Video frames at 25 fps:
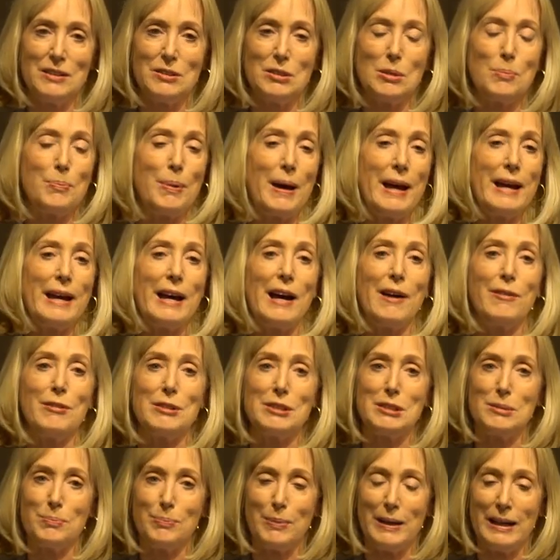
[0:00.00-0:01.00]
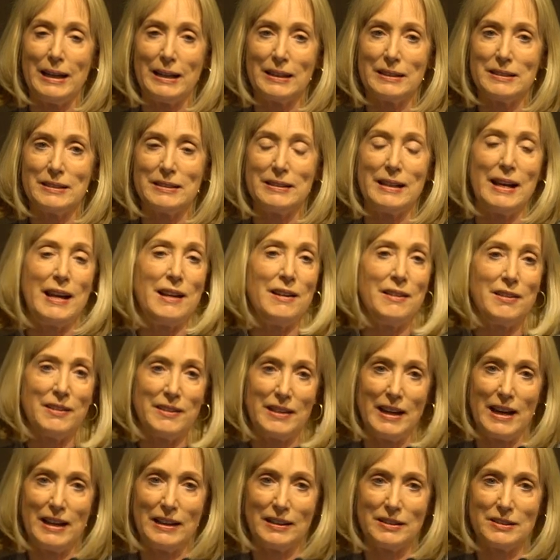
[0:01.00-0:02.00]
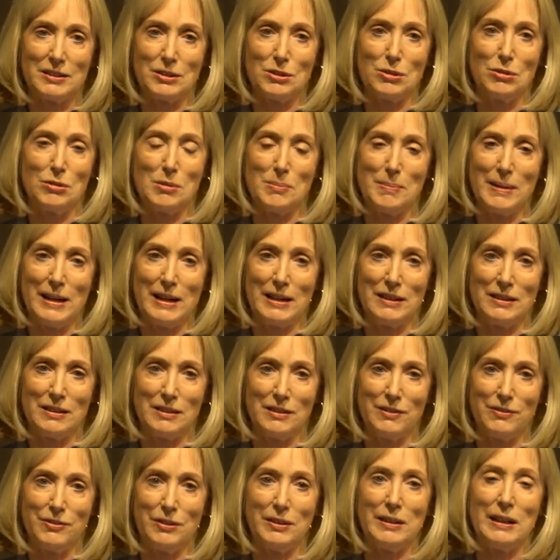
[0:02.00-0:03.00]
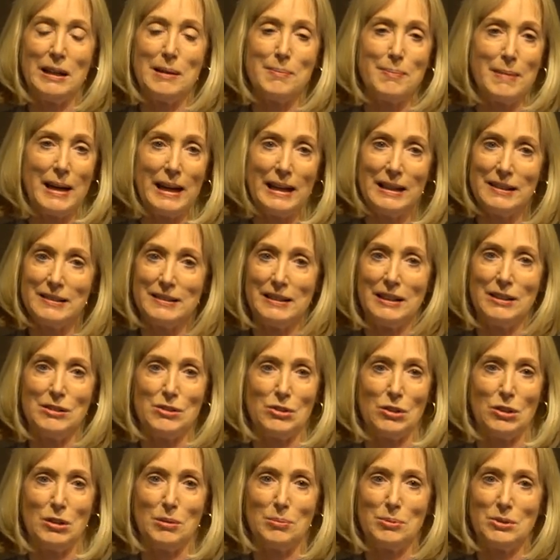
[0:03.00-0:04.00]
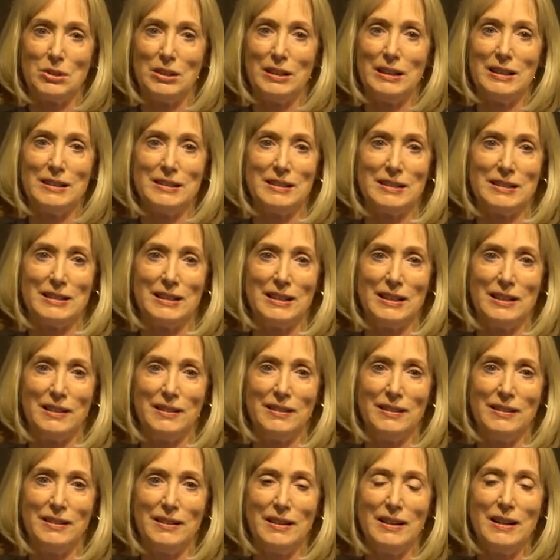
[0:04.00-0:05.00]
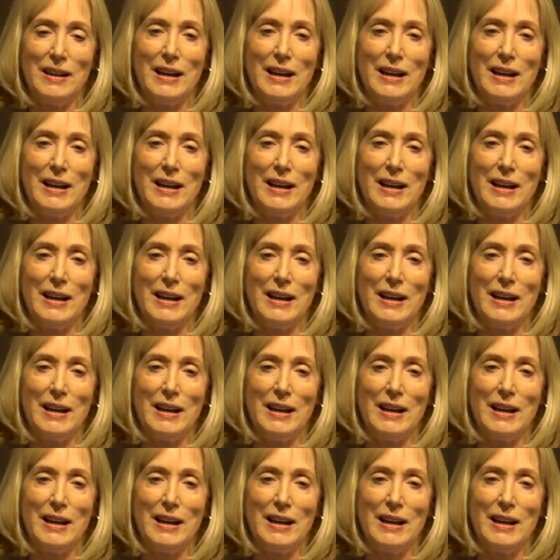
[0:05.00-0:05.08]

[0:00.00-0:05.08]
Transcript: to pay our respects and thanks to Amanda for the amazing job she has done